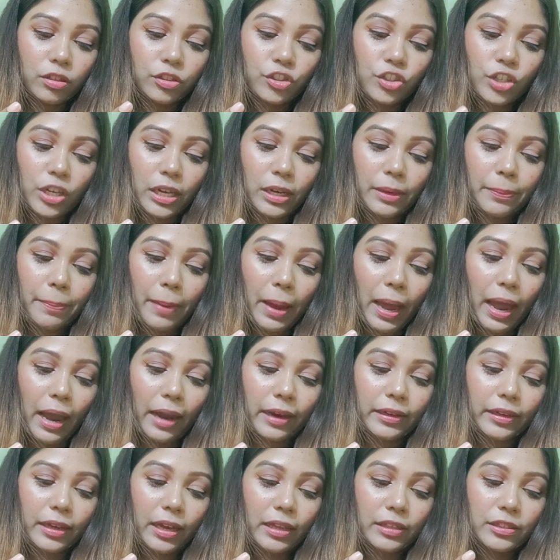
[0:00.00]
gel pack
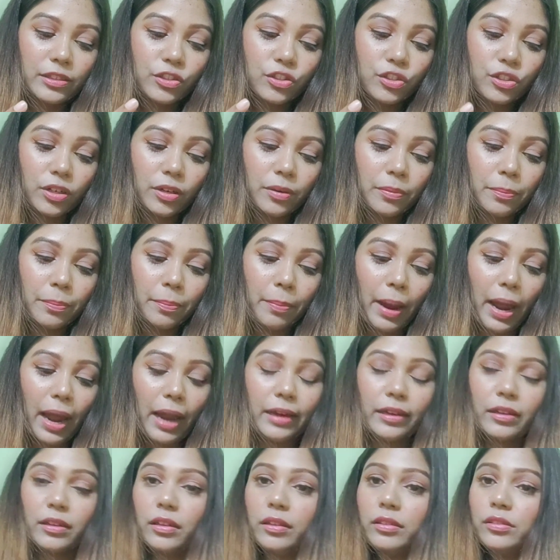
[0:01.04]
and serum pack,
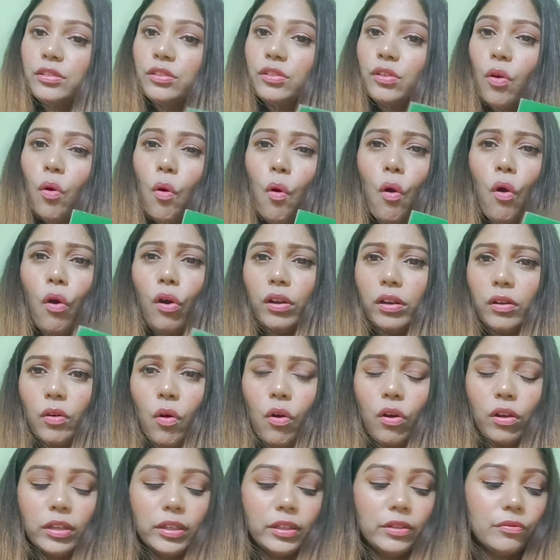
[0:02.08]
and it's
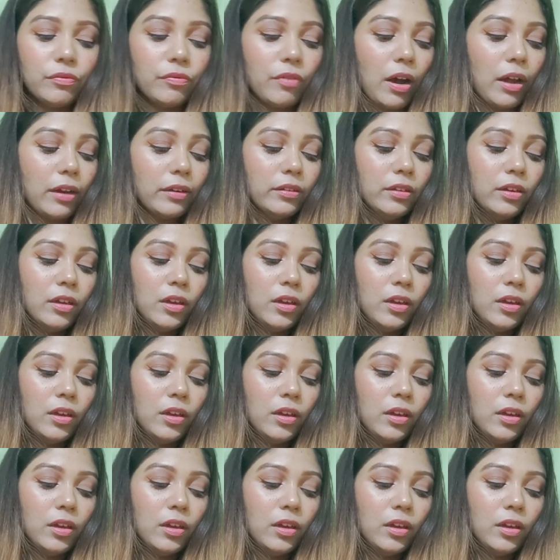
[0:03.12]
all in one.